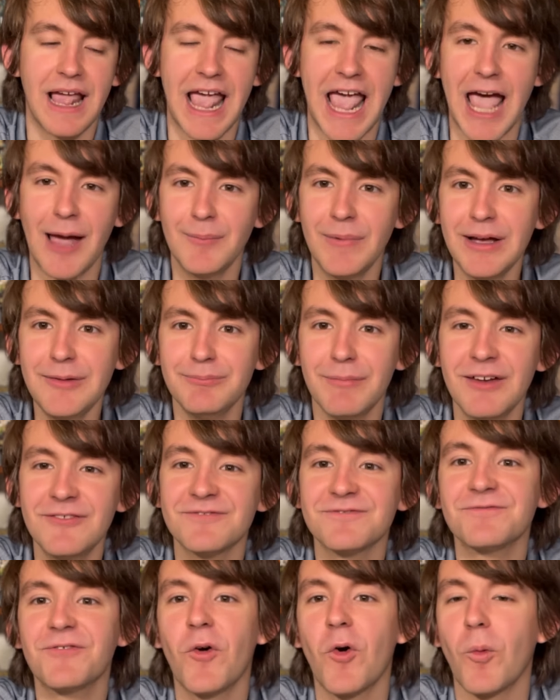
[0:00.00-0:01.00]
am I
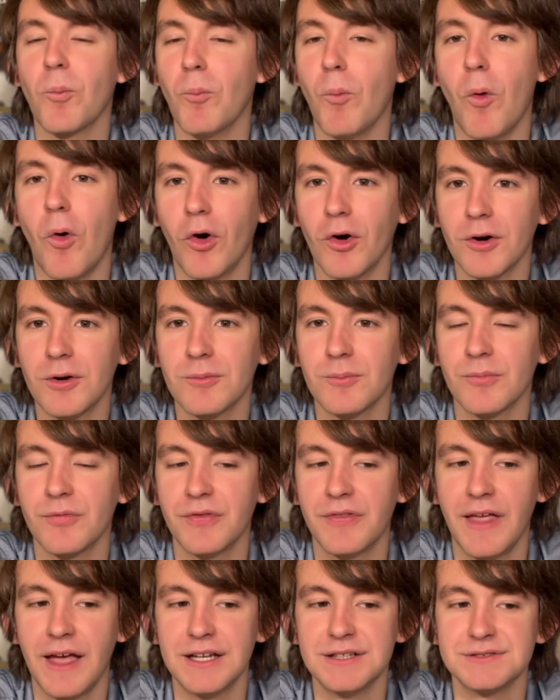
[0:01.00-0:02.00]
meant for more
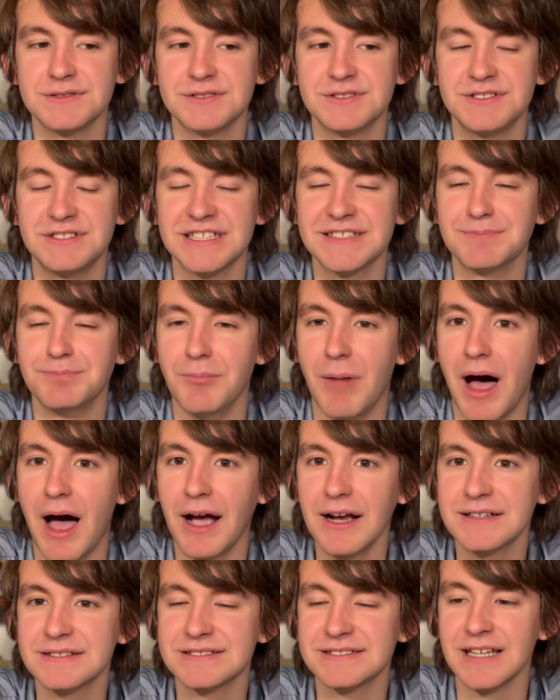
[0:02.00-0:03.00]
than just
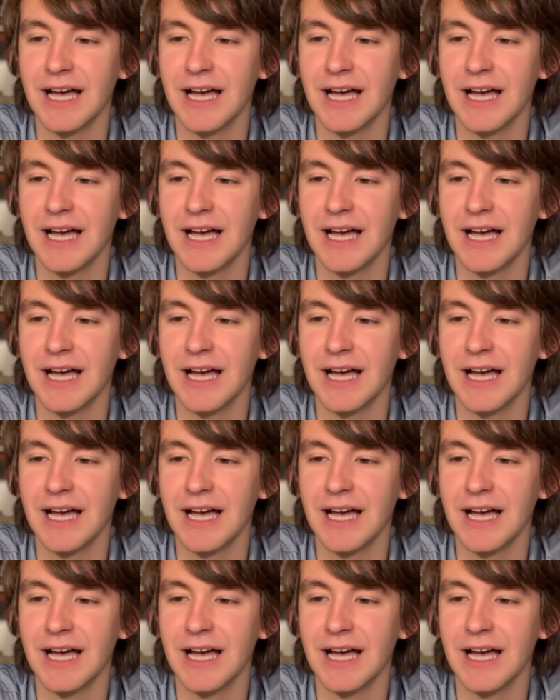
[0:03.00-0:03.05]
mocks?